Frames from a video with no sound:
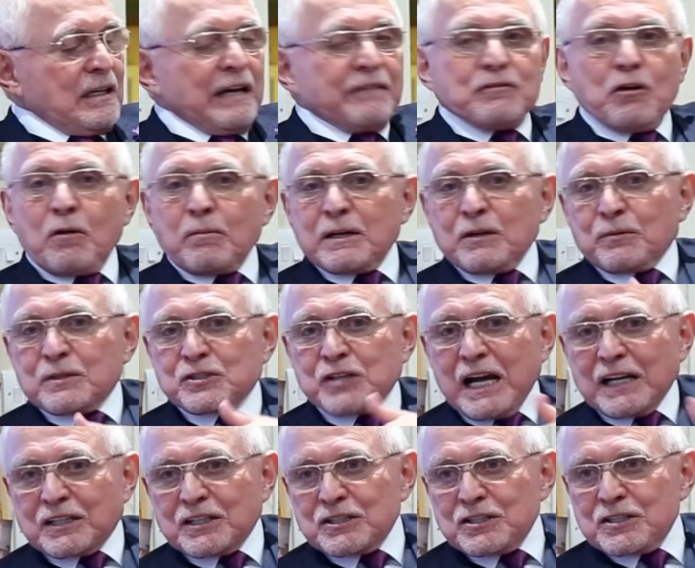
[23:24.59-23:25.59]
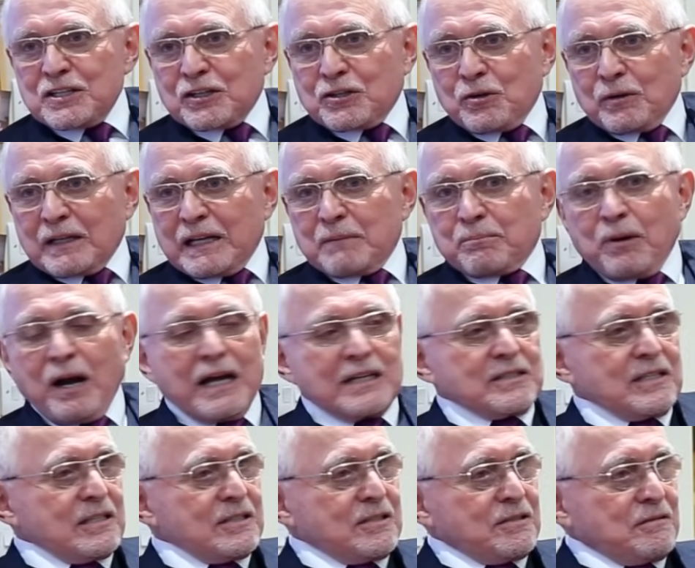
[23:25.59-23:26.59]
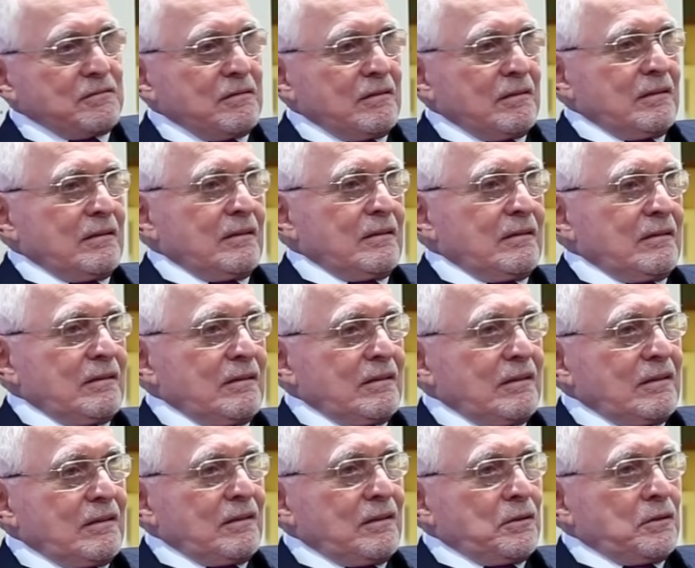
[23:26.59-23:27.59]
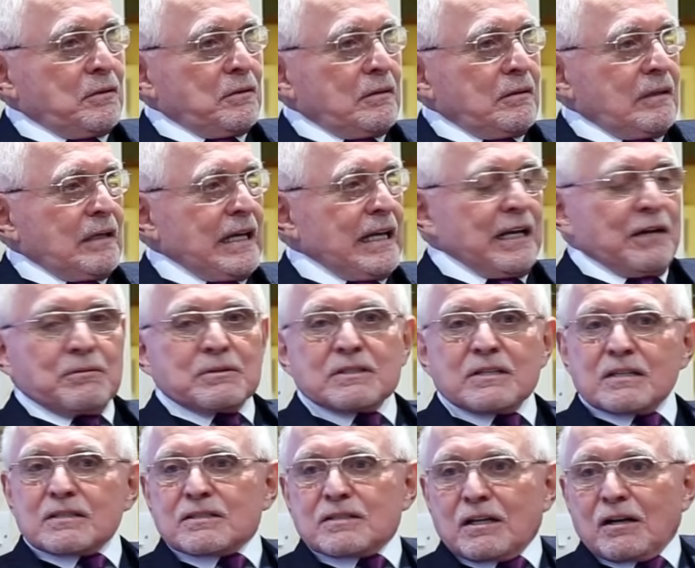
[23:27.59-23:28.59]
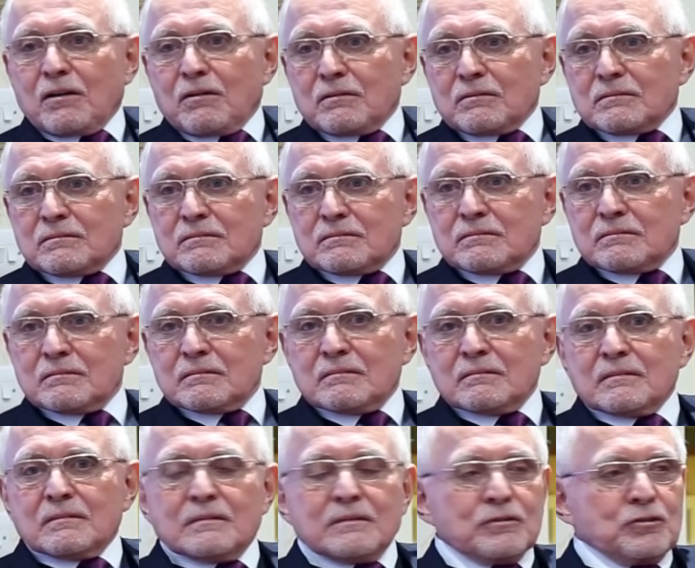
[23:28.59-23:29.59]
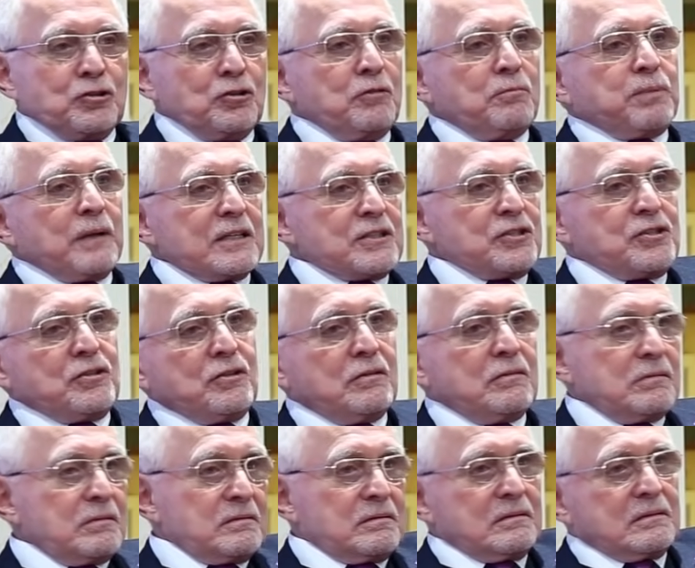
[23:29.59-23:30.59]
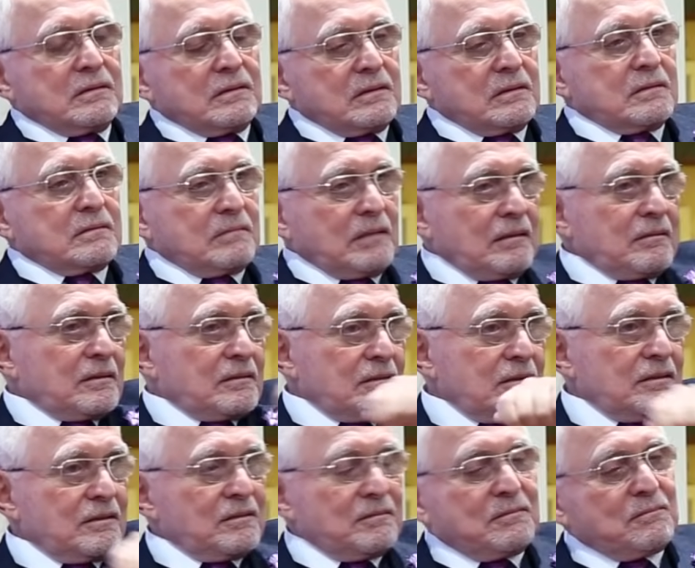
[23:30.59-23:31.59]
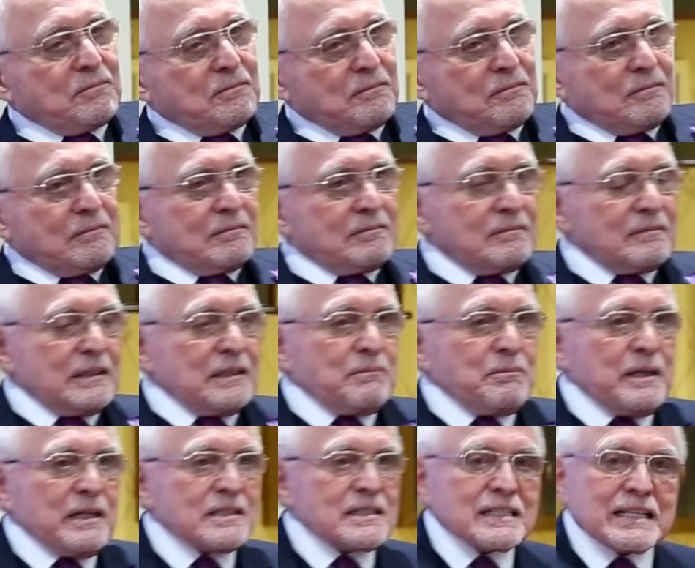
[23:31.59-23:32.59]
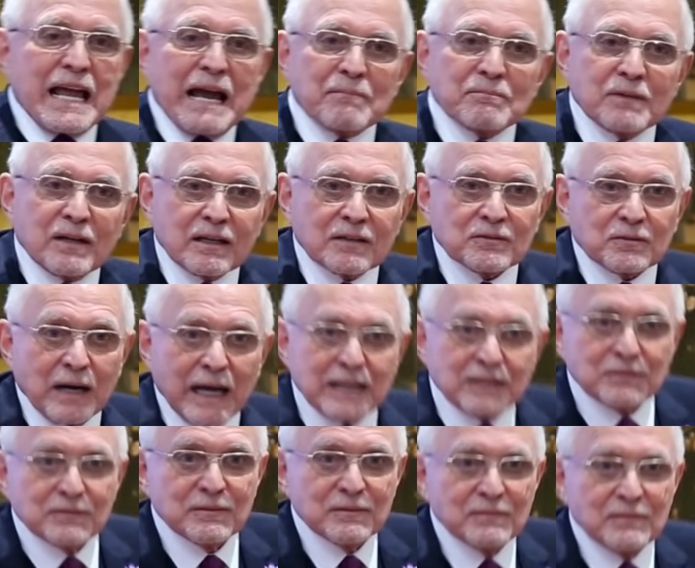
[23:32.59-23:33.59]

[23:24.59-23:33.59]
If nobody rejected you in the QLA process, and it was just, you know, two plus two, uh, it'd be a slam dunk, right?